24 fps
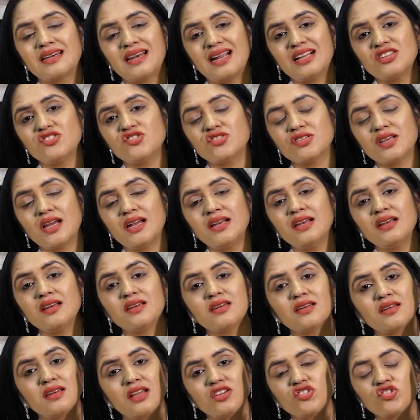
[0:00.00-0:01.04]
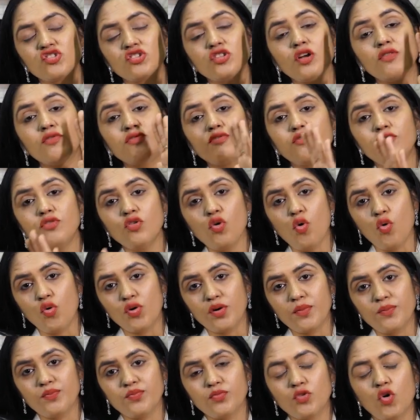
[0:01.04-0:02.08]
touch the
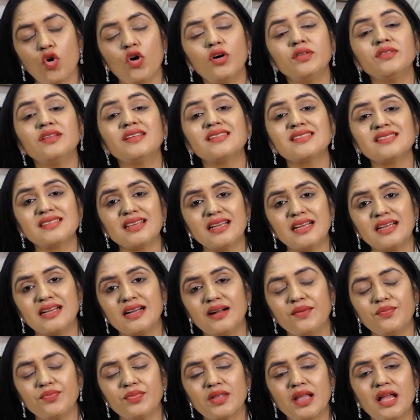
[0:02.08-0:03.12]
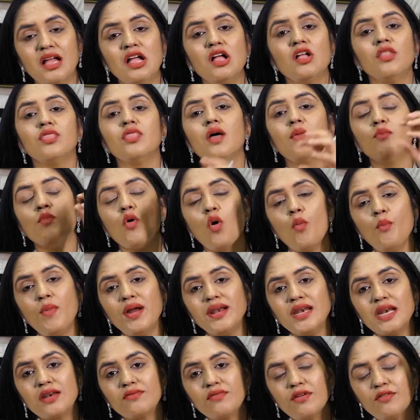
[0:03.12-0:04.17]
floor or the sink. The
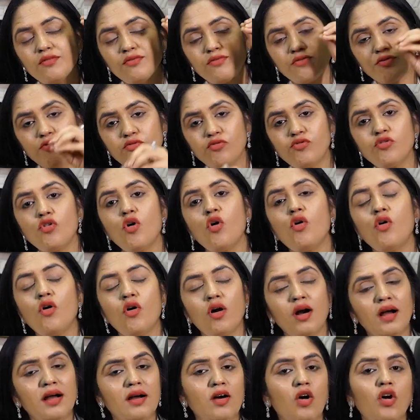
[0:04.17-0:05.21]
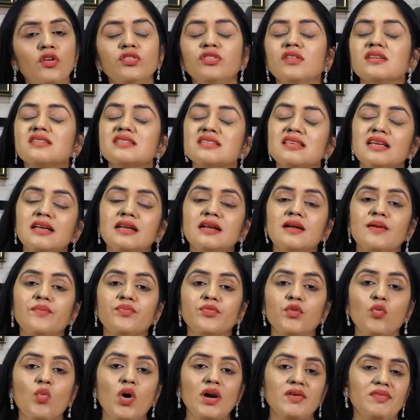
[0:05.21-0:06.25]
moment it will flow on the sink,
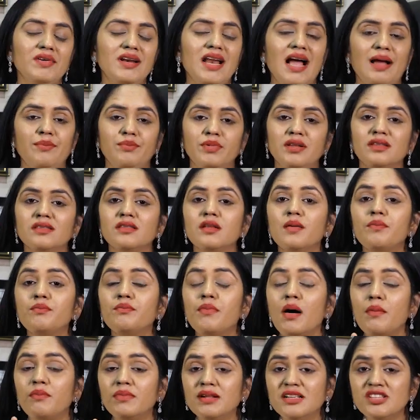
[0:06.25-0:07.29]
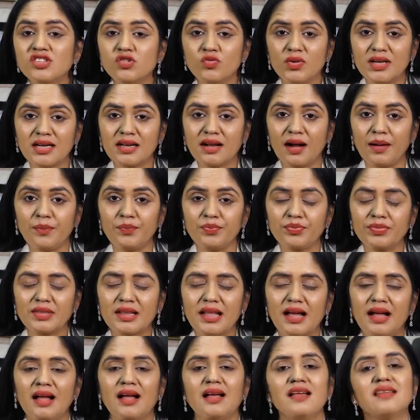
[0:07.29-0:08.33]
what will happen? The bubbles will come.
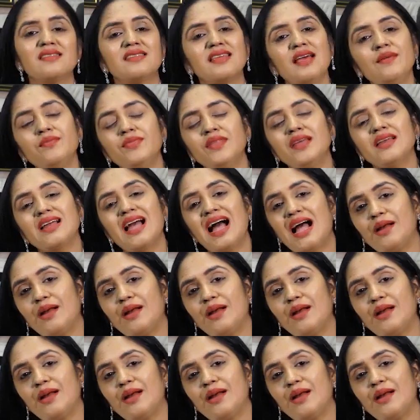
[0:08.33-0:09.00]
Same thing